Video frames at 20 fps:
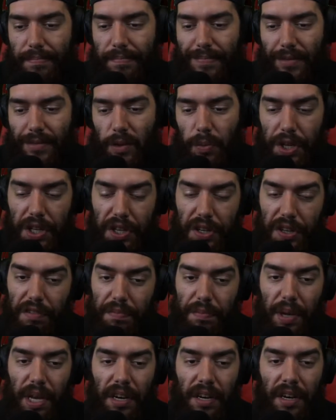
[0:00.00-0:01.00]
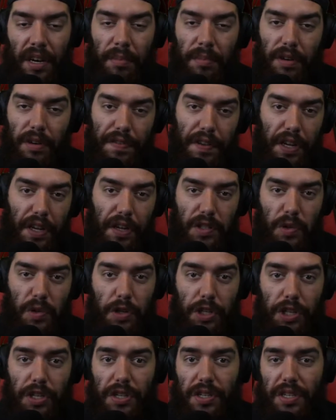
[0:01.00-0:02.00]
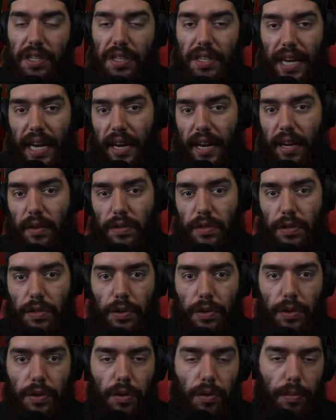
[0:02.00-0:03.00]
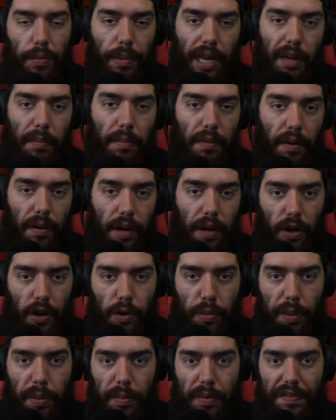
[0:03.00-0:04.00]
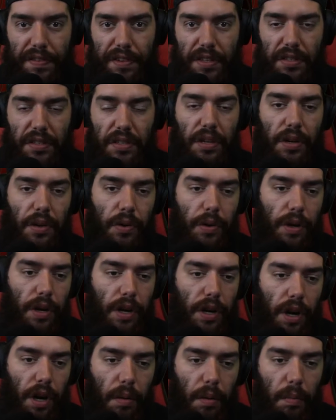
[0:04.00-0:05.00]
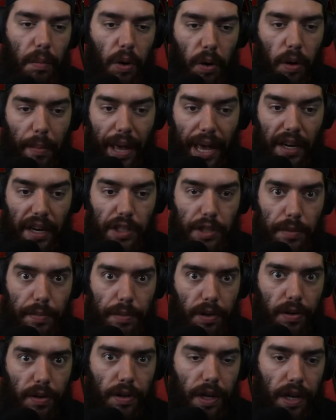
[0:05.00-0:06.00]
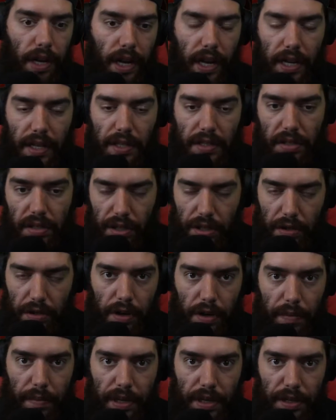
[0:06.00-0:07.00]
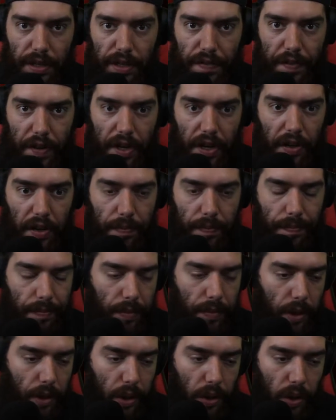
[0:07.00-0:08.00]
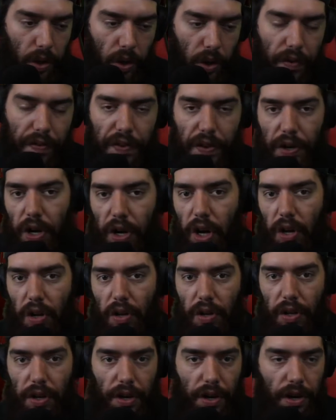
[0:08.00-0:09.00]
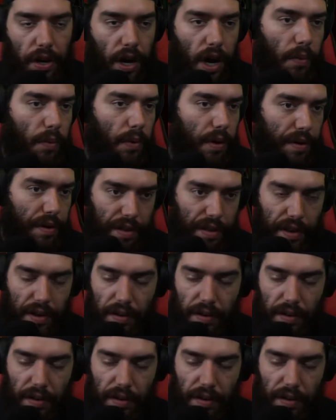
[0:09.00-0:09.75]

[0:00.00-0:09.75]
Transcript: We could have made a number of gear switches in town to make Uber Mephisto more manageable. It still would have been difficult. Overall, not worth it.